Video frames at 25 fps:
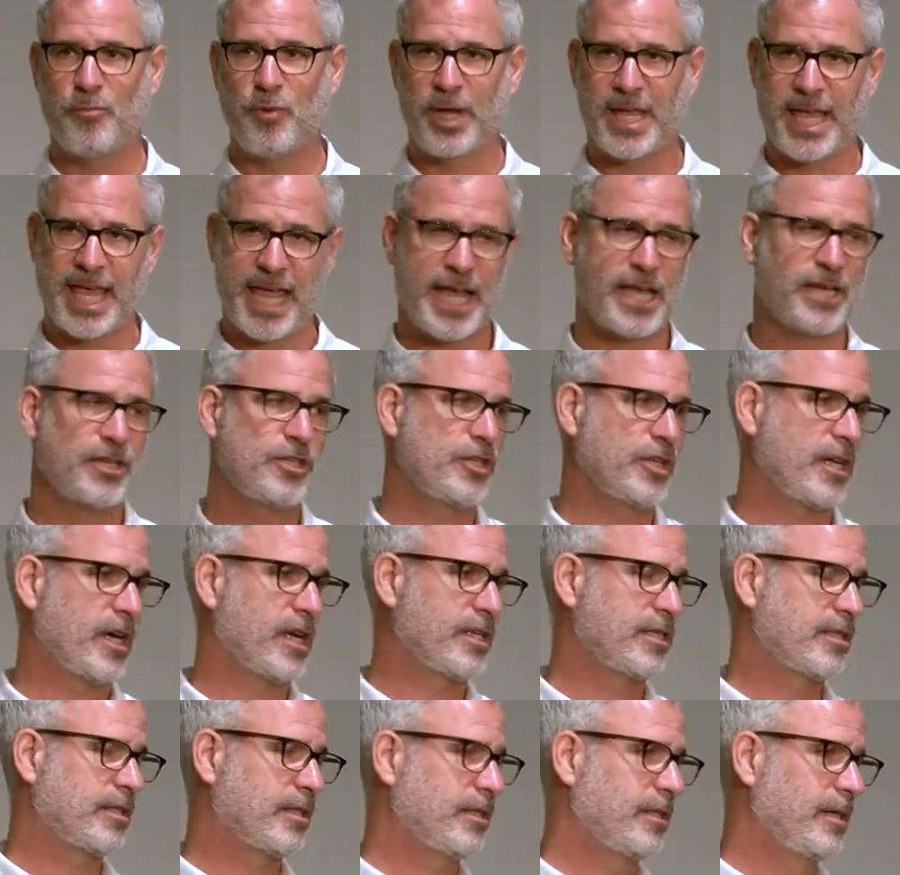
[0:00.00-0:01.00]
We can't
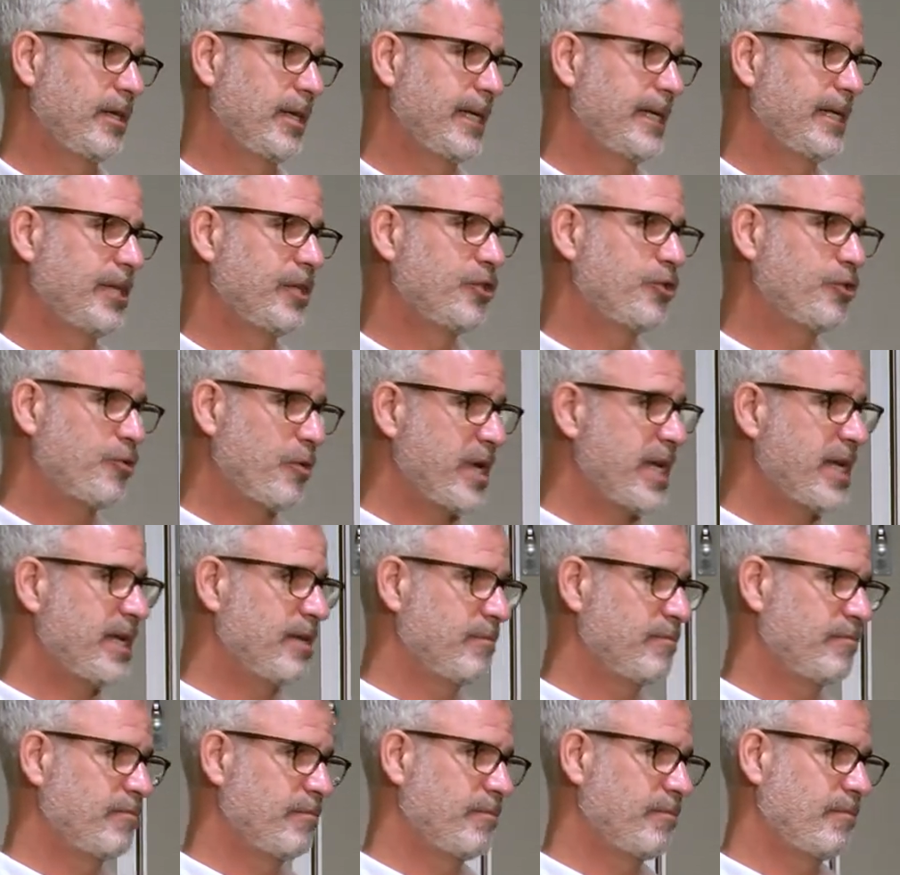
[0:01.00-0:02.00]
just
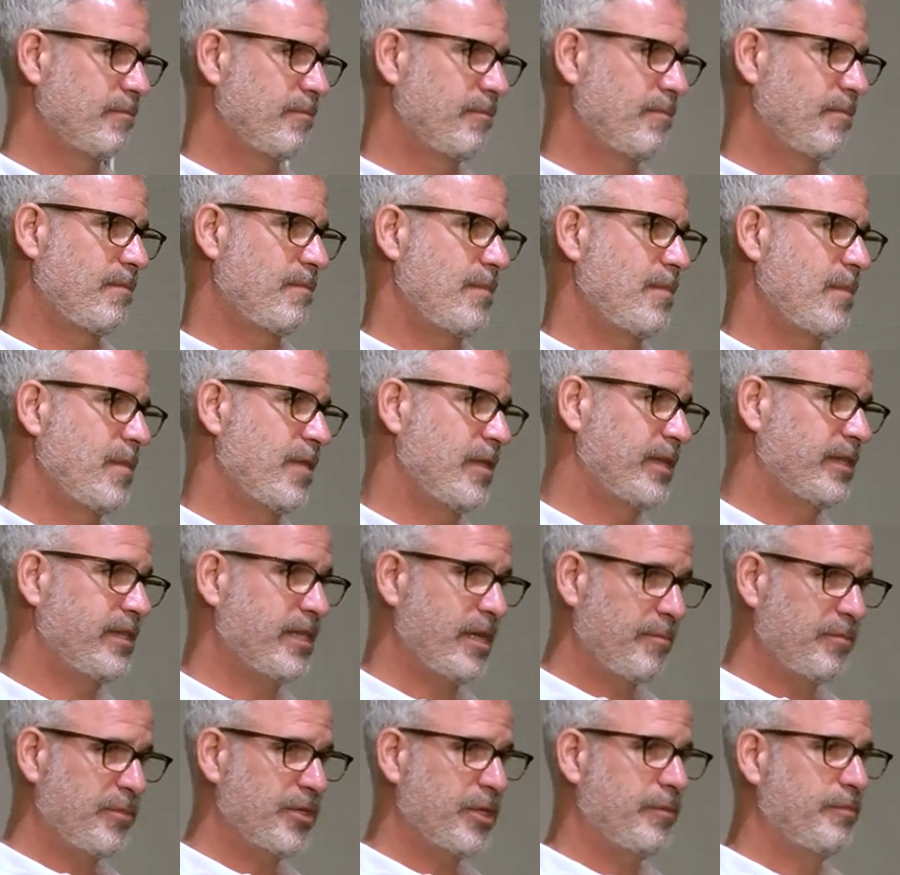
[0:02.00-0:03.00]
treat the
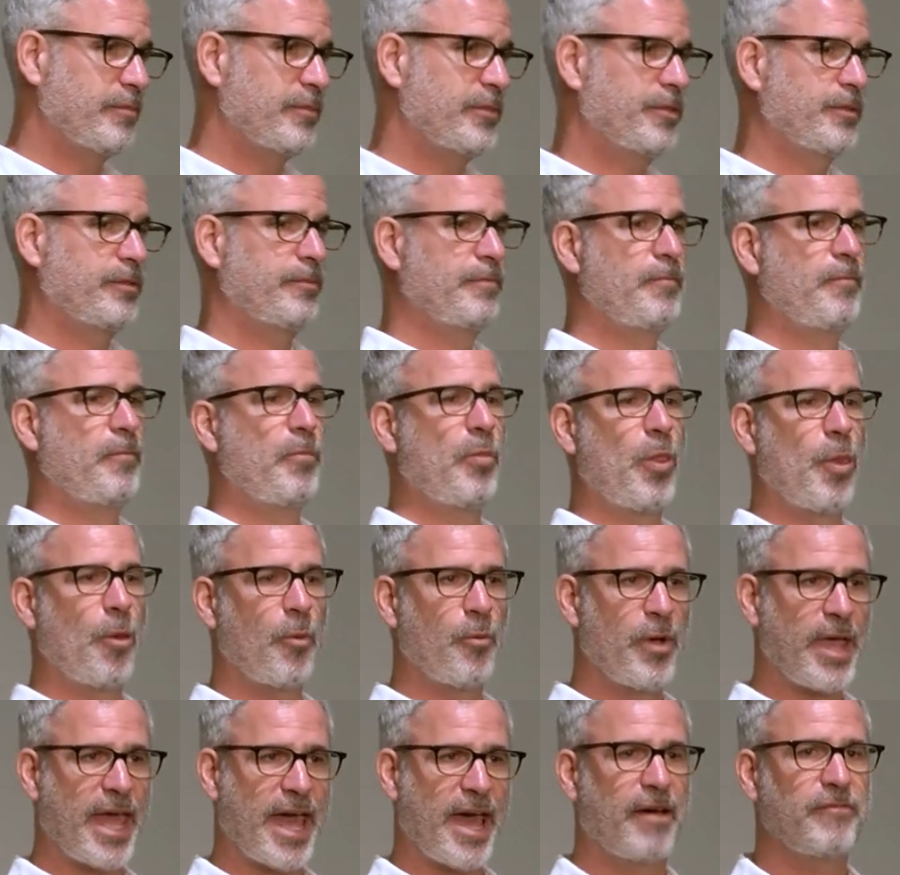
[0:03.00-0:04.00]
symptoms,
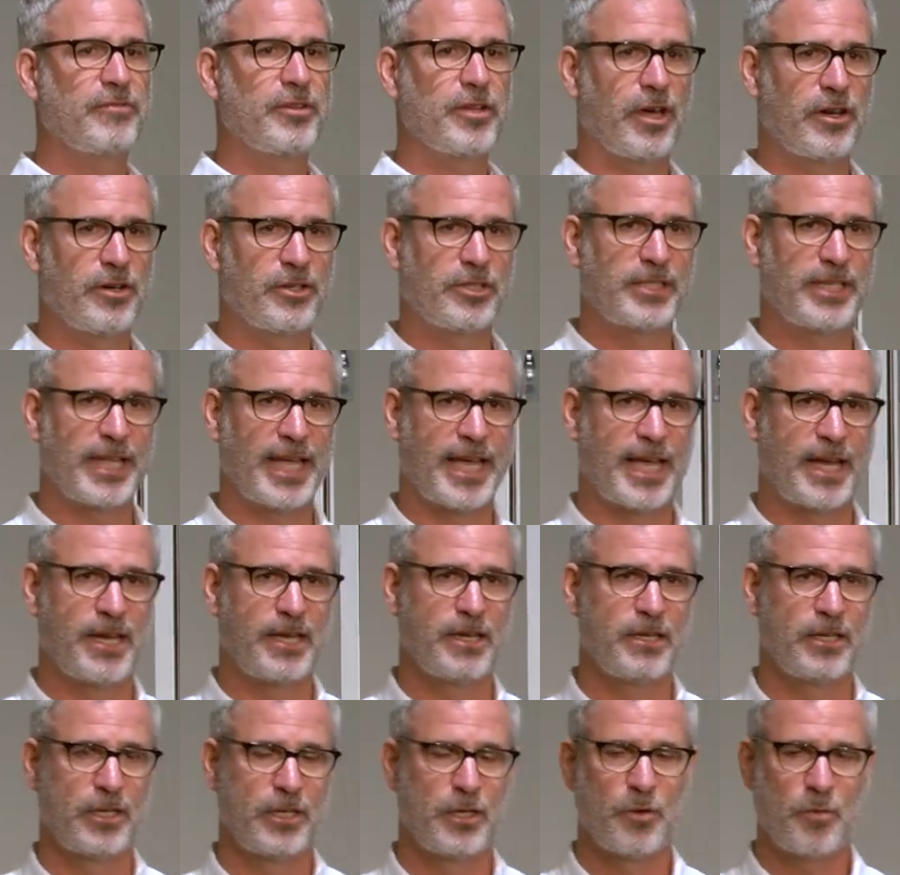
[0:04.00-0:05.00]
we have to understand
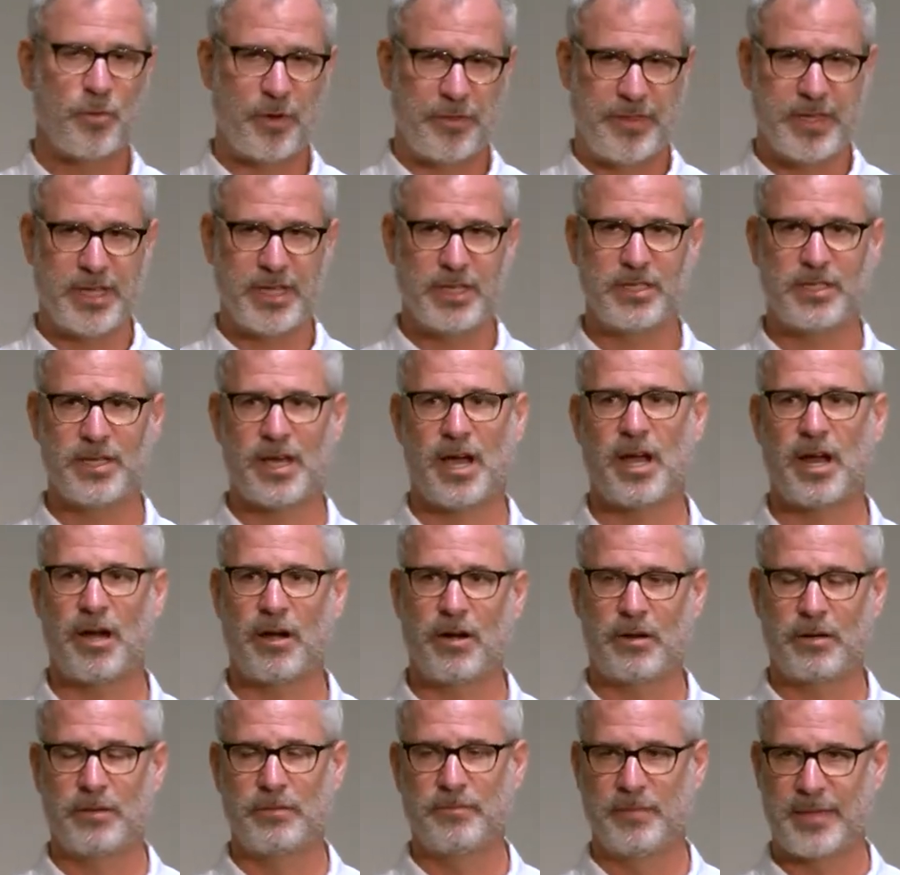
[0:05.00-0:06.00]
what the
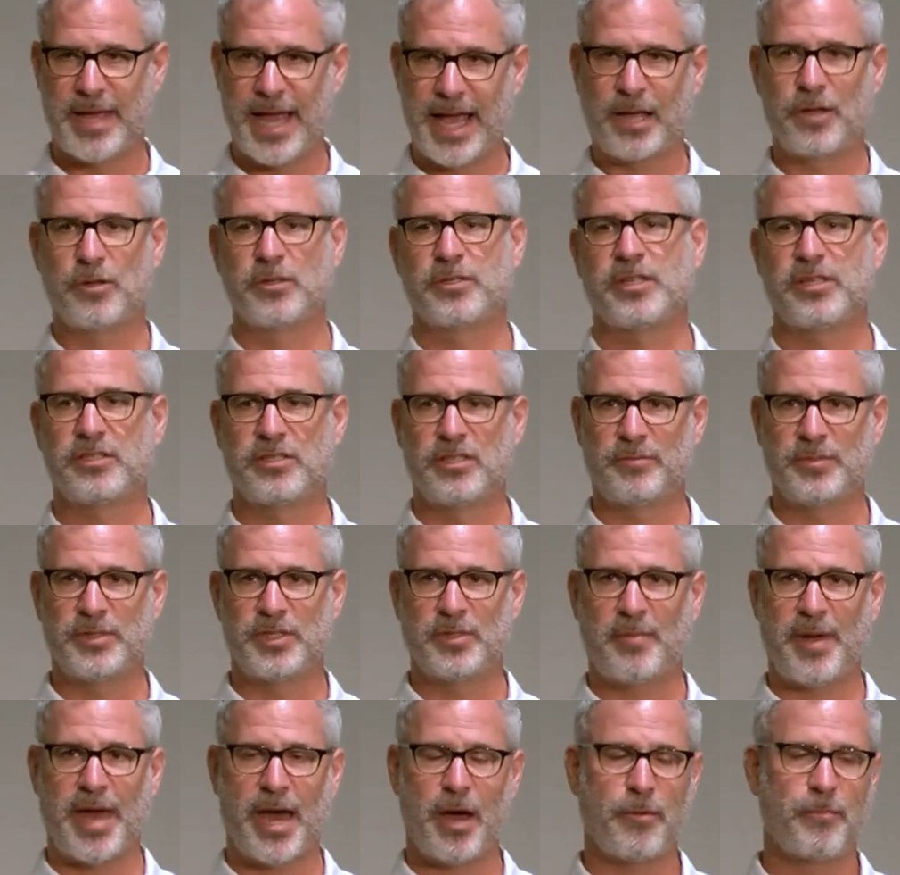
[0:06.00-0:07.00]
entire ecosystem is
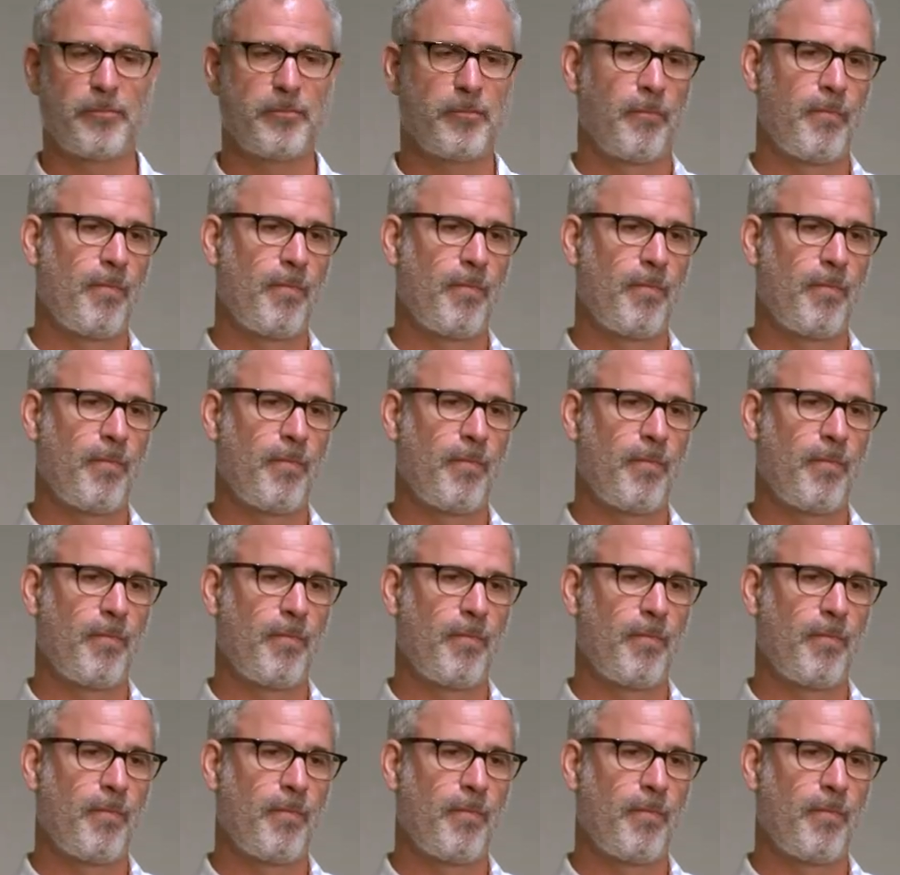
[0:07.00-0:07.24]
about.